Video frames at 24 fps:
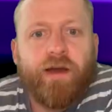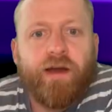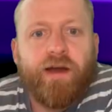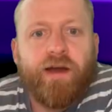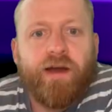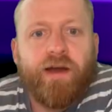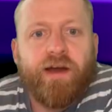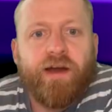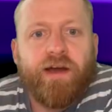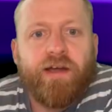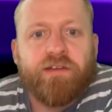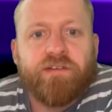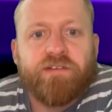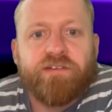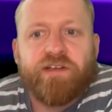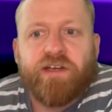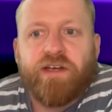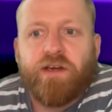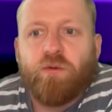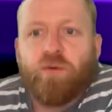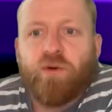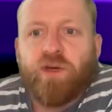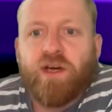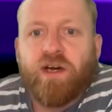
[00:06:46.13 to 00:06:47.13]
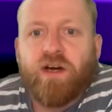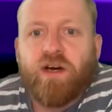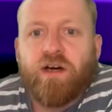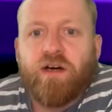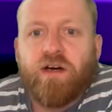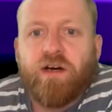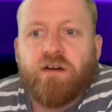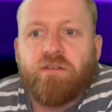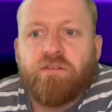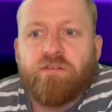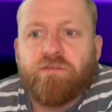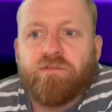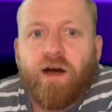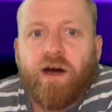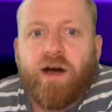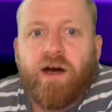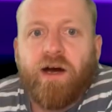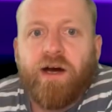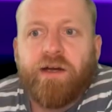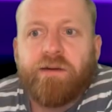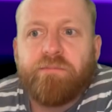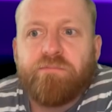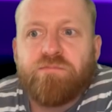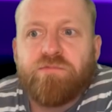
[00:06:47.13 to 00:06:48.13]
and here we are.
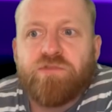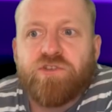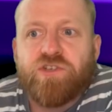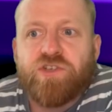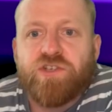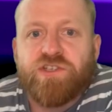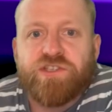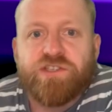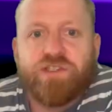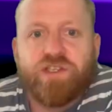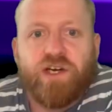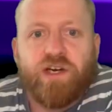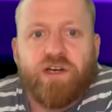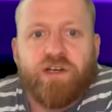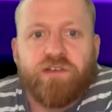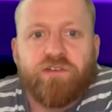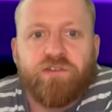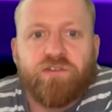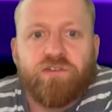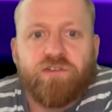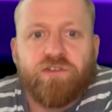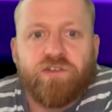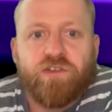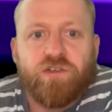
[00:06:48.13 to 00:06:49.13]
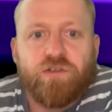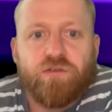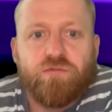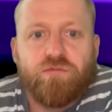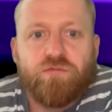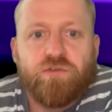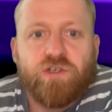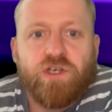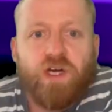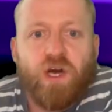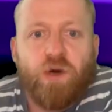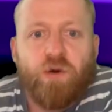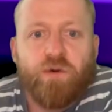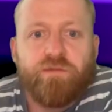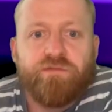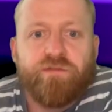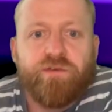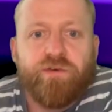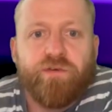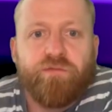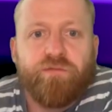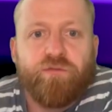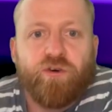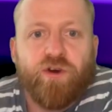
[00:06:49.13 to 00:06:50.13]
I'm just going to go with
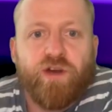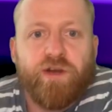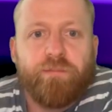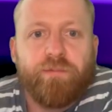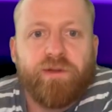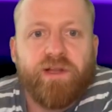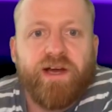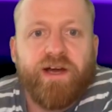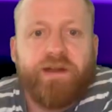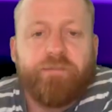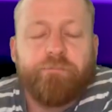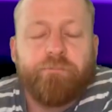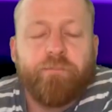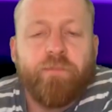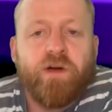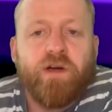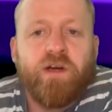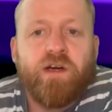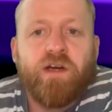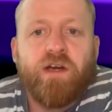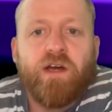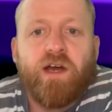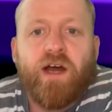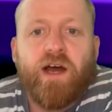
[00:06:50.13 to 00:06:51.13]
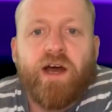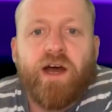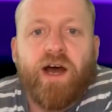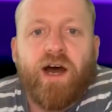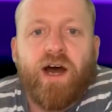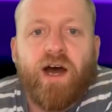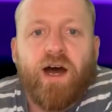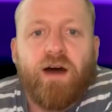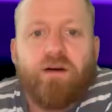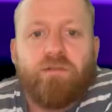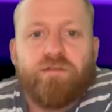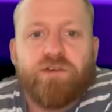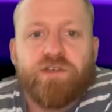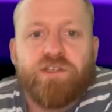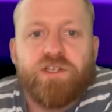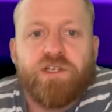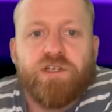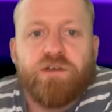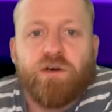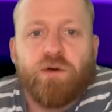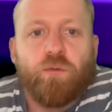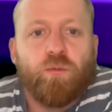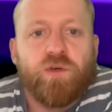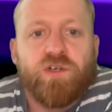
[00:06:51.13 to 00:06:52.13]
the free plan. Uh, for
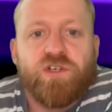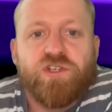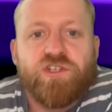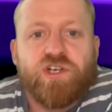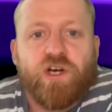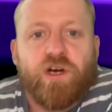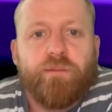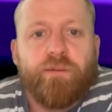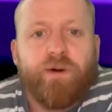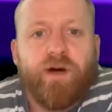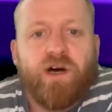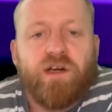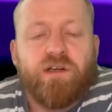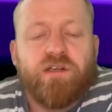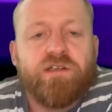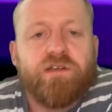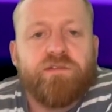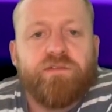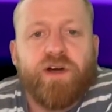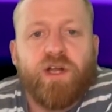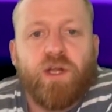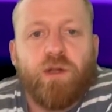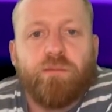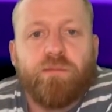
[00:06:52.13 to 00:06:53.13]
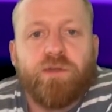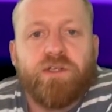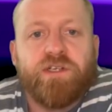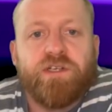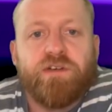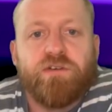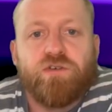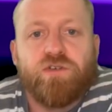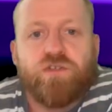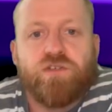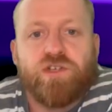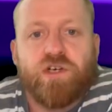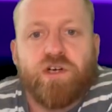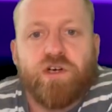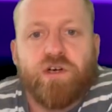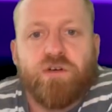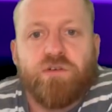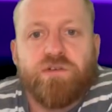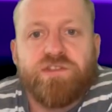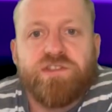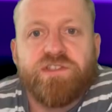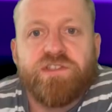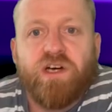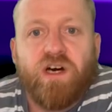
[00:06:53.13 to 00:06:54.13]
you, it wouldn't show partner development, it would
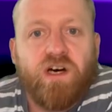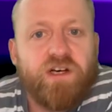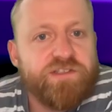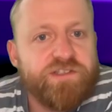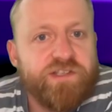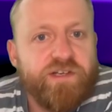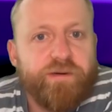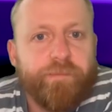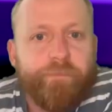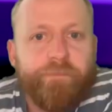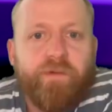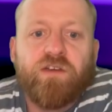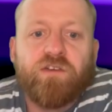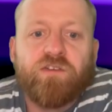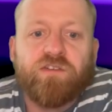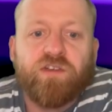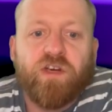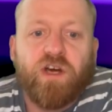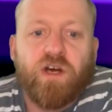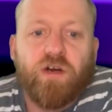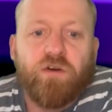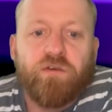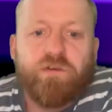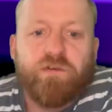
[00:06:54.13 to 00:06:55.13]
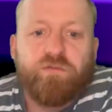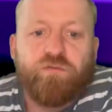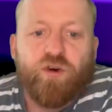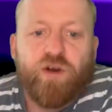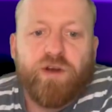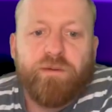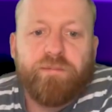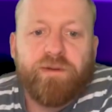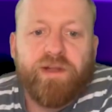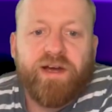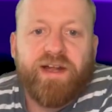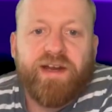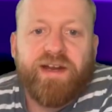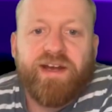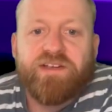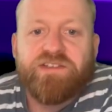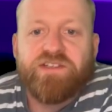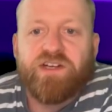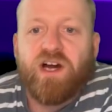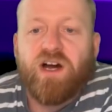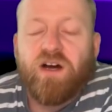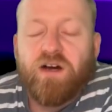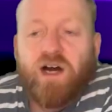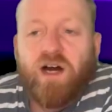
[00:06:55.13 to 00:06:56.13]
show starter. So the free plan
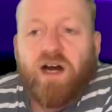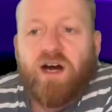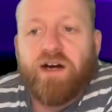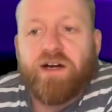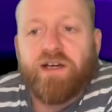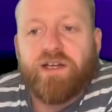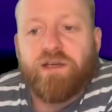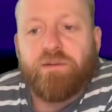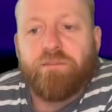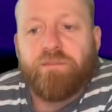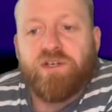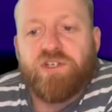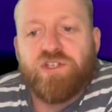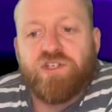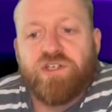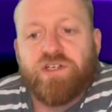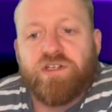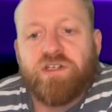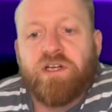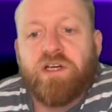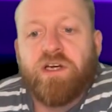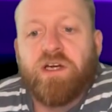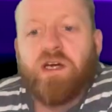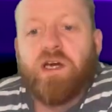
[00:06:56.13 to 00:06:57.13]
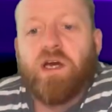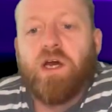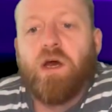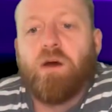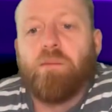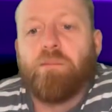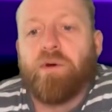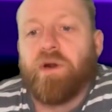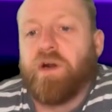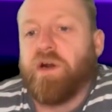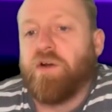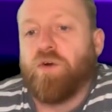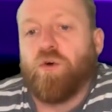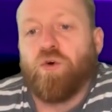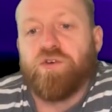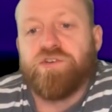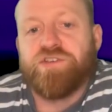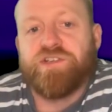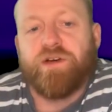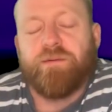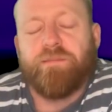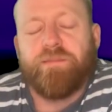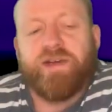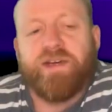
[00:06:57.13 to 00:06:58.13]
has a high commission, but it
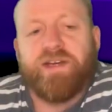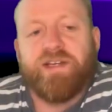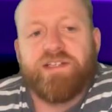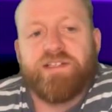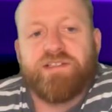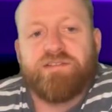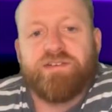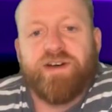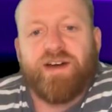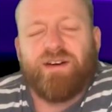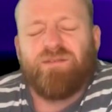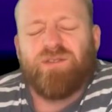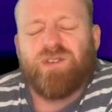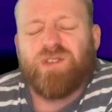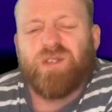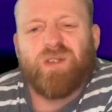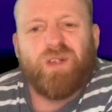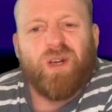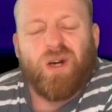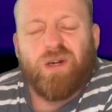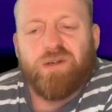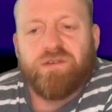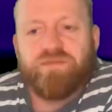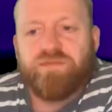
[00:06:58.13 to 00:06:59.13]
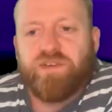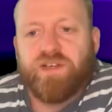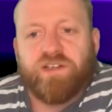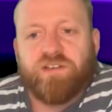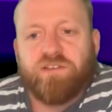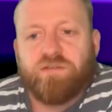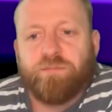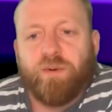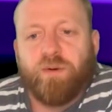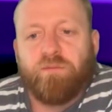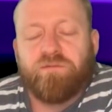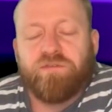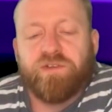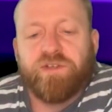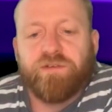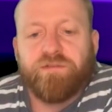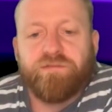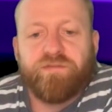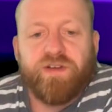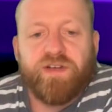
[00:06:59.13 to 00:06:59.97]
also means that there's no fixed monthly